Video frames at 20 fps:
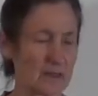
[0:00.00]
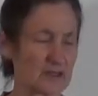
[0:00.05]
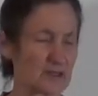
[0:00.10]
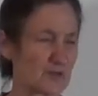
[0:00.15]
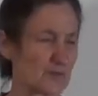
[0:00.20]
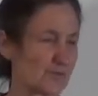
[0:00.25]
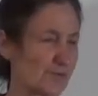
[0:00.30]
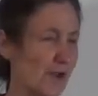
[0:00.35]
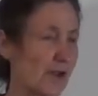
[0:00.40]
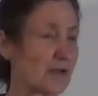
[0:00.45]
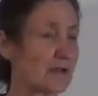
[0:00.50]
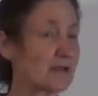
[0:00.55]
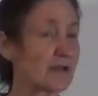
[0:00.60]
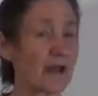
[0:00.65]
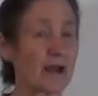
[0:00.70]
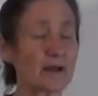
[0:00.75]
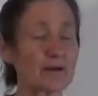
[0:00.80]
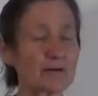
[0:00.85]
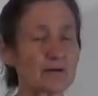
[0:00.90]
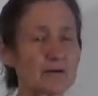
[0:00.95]
sprained
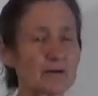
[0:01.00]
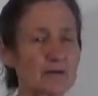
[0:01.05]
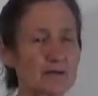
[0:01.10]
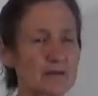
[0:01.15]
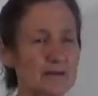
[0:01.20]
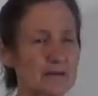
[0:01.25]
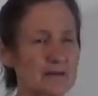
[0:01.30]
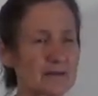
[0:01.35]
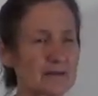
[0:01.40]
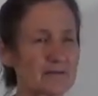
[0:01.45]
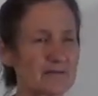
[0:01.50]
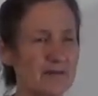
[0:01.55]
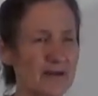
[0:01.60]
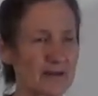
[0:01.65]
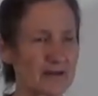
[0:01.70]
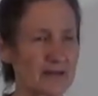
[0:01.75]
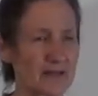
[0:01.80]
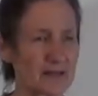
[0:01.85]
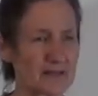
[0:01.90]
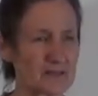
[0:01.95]
ankle. In
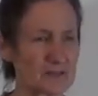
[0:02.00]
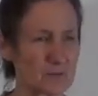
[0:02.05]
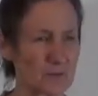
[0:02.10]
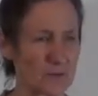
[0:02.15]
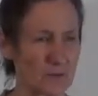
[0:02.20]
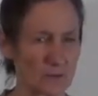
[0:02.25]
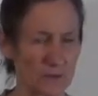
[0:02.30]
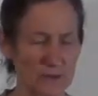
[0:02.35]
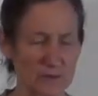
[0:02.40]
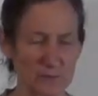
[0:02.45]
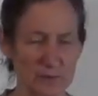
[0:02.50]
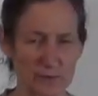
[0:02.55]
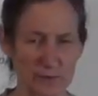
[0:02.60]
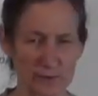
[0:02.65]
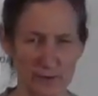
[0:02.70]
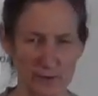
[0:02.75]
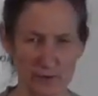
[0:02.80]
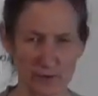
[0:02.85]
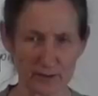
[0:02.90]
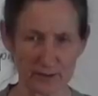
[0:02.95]
fact, that's what we
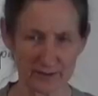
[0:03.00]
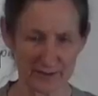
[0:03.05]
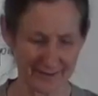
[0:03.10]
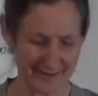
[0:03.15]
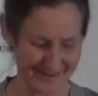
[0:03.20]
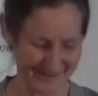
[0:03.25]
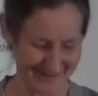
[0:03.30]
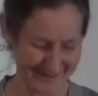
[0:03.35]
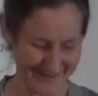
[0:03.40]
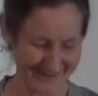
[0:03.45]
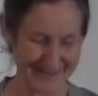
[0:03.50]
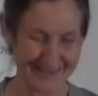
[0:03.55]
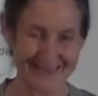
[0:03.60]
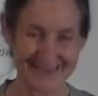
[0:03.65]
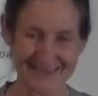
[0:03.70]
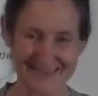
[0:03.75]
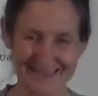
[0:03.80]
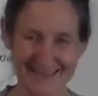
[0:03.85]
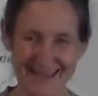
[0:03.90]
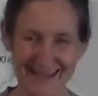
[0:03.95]
put on
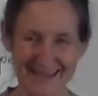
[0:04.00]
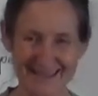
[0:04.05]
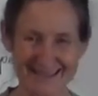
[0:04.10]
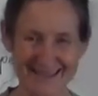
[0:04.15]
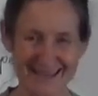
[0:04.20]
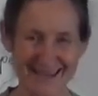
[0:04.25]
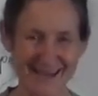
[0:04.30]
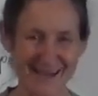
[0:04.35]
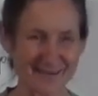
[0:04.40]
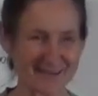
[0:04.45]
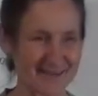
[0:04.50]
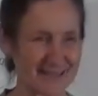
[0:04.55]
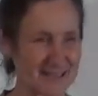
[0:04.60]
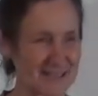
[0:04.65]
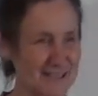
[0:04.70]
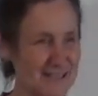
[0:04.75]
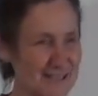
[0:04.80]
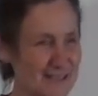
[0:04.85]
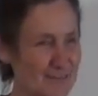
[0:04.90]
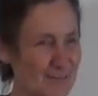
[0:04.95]
Zaza, when
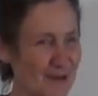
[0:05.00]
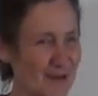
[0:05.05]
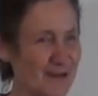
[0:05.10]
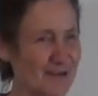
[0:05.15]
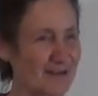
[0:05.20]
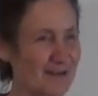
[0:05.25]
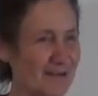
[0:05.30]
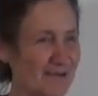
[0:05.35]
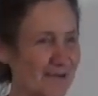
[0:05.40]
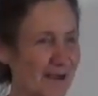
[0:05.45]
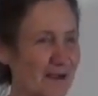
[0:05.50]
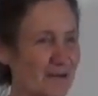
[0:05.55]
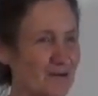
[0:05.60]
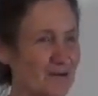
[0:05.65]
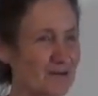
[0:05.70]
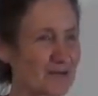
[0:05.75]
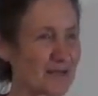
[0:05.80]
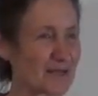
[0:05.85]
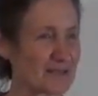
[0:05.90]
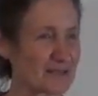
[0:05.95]
she sprained her
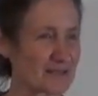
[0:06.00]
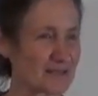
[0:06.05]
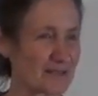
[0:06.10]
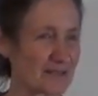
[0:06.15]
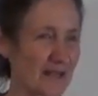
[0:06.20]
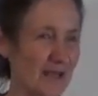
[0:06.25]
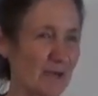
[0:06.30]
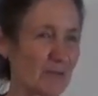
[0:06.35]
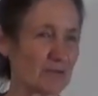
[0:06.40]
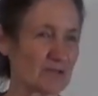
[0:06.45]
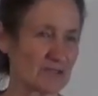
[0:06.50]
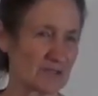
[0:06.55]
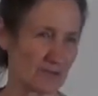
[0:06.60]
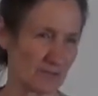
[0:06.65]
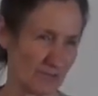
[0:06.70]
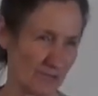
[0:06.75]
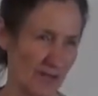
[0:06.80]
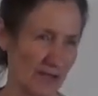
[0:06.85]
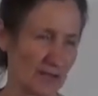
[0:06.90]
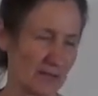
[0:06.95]
ankle yesterday, was the
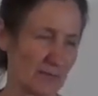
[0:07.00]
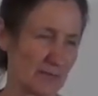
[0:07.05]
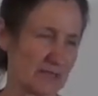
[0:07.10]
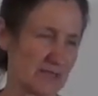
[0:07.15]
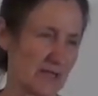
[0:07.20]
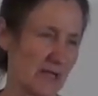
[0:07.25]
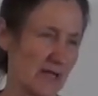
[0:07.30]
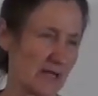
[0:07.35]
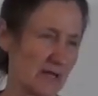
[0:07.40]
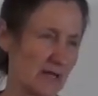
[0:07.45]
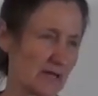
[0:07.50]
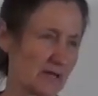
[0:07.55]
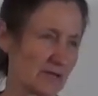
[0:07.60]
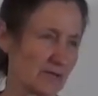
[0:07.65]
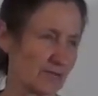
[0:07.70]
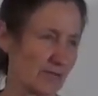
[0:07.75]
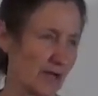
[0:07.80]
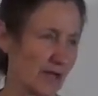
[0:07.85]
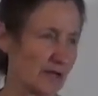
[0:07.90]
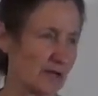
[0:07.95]
grated potato. The
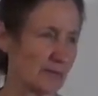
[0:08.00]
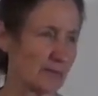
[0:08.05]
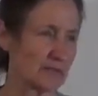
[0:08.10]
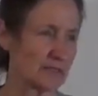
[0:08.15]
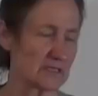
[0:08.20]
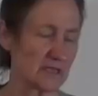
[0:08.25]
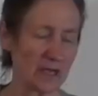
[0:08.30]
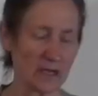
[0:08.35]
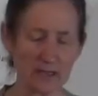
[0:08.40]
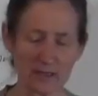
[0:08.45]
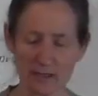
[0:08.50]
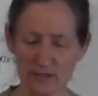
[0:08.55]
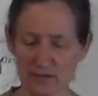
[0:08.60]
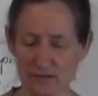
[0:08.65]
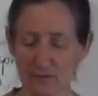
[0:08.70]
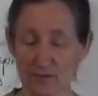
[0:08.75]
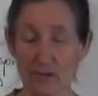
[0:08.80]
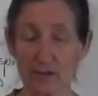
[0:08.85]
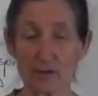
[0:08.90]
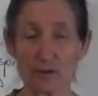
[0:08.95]
grated potato
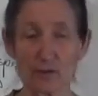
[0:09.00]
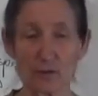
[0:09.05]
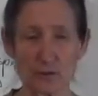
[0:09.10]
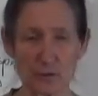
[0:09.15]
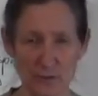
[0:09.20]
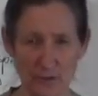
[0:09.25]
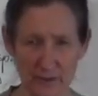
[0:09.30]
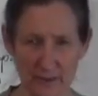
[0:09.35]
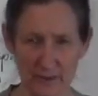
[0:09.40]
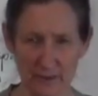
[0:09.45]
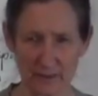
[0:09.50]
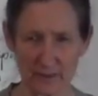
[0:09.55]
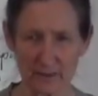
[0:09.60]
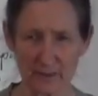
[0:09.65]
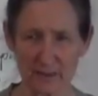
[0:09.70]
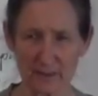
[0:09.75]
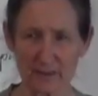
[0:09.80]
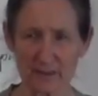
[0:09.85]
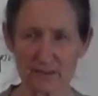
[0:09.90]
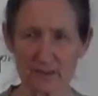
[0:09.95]
is very cooling,
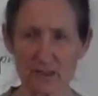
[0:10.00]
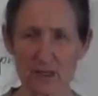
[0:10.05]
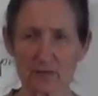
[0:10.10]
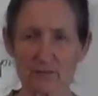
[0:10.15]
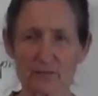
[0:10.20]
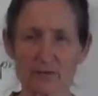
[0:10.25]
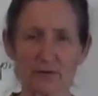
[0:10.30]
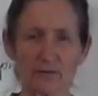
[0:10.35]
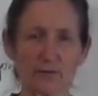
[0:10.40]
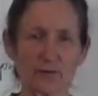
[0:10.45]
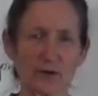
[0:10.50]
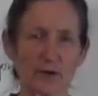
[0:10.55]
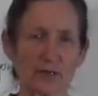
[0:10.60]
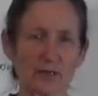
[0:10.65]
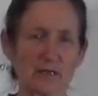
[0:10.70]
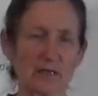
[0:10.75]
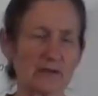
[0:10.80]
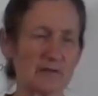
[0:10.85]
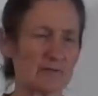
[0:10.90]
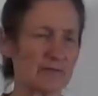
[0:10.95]
so if you've got
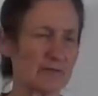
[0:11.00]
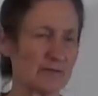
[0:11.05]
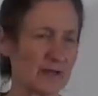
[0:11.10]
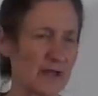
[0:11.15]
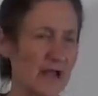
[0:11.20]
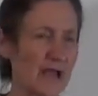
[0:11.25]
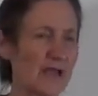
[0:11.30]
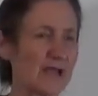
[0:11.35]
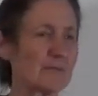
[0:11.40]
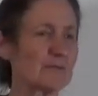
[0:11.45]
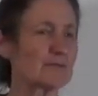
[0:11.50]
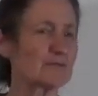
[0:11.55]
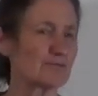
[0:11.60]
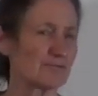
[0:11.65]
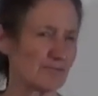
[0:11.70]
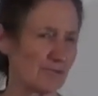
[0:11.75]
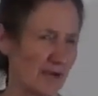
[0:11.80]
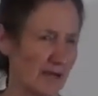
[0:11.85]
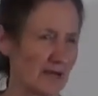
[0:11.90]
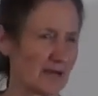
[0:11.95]
an inflamed
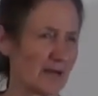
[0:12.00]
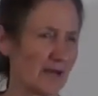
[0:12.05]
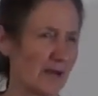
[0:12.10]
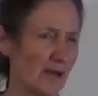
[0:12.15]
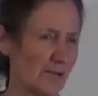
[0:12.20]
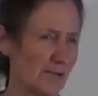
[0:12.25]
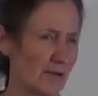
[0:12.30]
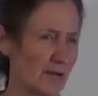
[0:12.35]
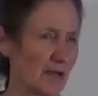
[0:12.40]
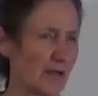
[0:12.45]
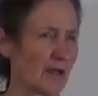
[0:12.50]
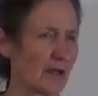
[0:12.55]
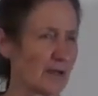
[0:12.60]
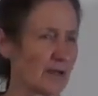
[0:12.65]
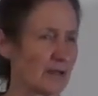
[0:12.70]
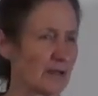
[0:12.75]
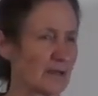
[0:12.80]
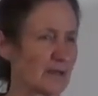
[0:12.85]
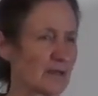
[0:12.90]
red area,